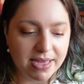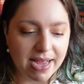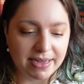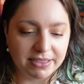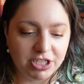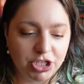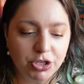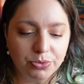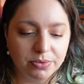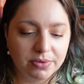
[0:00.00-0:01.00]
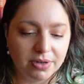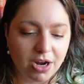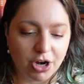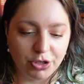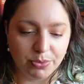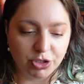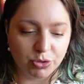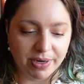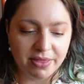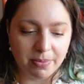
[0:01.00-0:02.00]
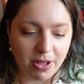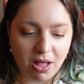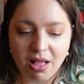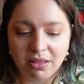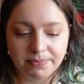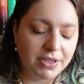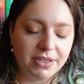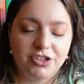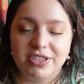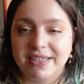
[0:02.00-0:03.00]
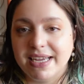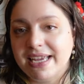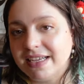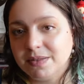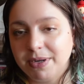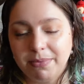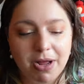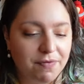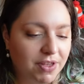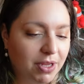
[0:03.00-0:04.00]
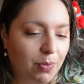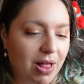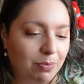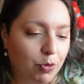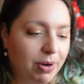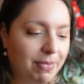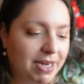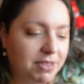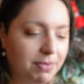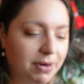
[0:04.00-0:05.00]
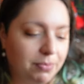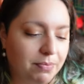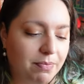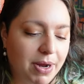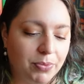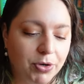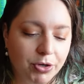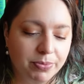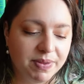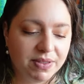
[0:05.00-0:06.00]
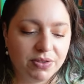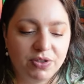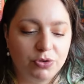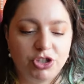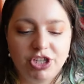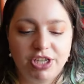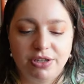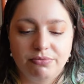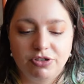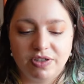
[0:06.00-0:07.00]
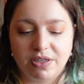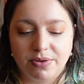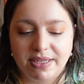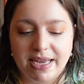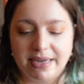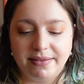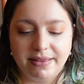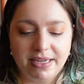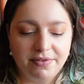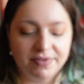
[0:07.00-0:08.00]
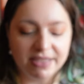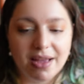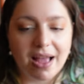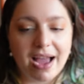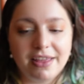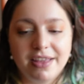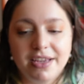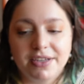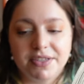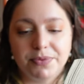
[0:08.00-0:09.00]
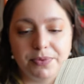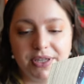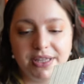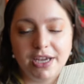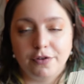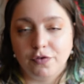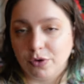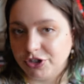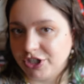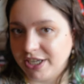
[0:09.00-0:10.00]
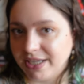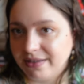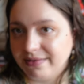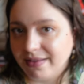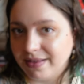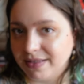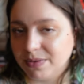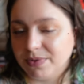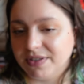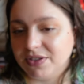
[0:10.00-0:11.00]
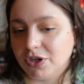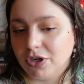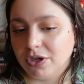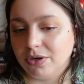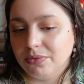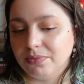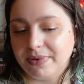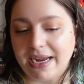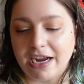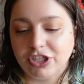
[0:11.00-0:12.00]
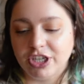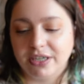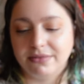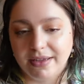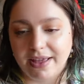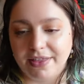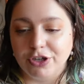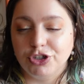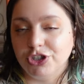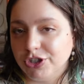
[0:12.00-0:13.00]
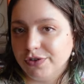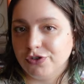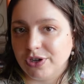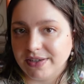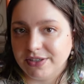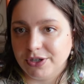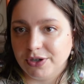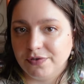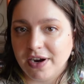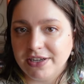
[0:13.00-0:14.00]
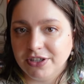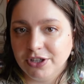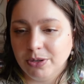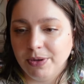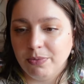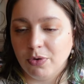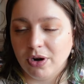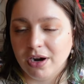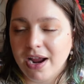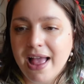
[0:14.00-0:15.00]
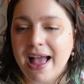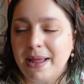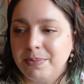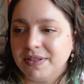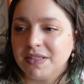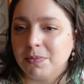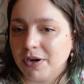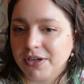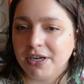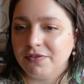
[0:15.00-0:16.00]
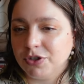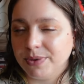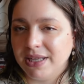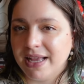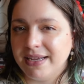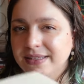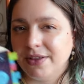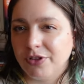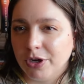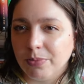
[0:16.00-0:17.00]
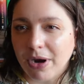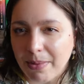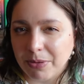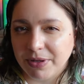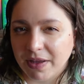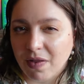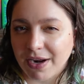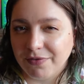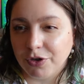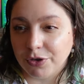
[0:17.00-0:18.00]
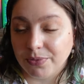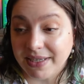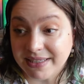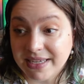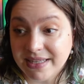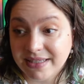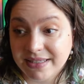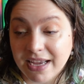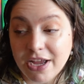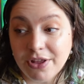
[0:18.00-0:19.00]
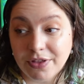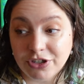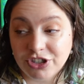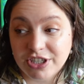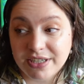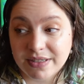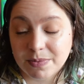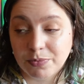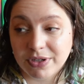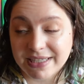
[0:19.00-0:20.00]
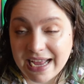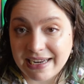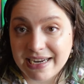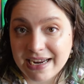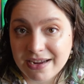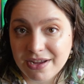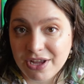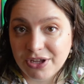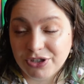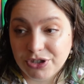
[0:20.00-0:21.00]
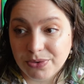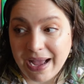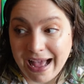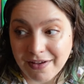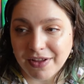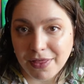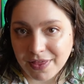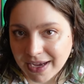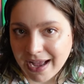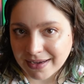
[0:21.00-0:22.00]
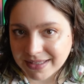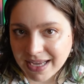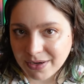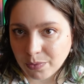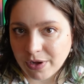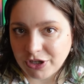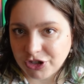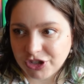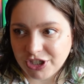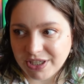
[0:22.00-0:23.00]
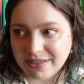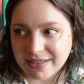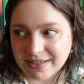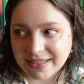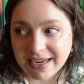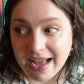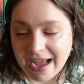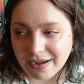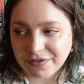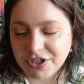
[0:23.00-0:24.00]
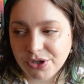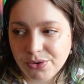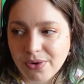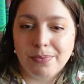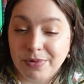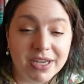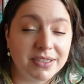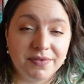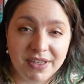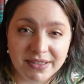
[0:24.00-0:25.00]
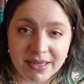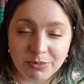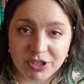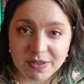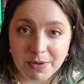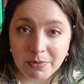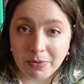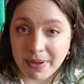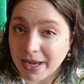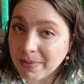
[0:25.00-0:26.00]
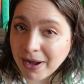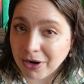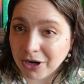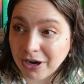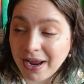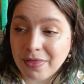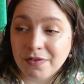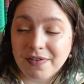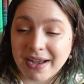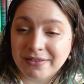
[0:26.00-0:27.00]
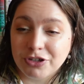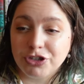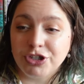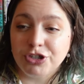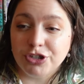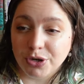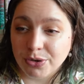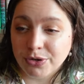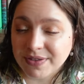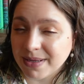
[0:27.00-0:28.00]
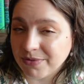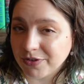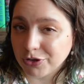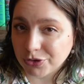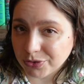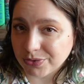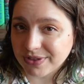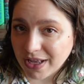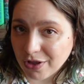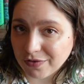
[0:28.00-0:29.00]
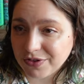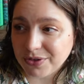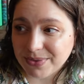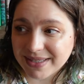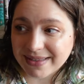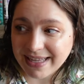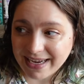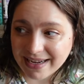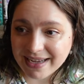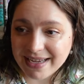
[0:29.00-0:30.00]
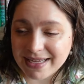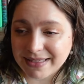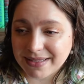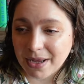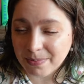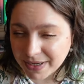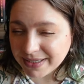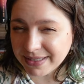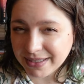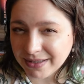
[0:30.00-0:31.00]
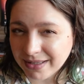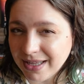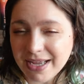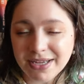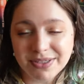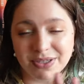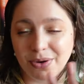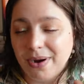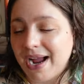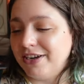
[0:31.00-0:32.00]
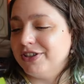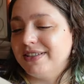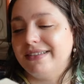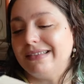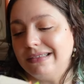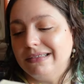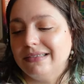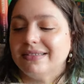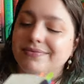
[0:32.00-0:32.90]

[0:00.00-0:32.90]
As do you. Are you enjoying the ball? she's like, yes, but I'm not feeling well. I'm going back to my, my rooms. So she just goes ahead and leaves. I think it is really unfortunate that this was her reaction. I think she should have trusted her friend a little bit more and been smart enough to realize that there are probably a lot of good reasons that she's pretending to have a thick accent when she doesn't have to because of the assumptions people make about her and the fact that she showed some of her true self to Celaena is a big deal. So I just, ugh.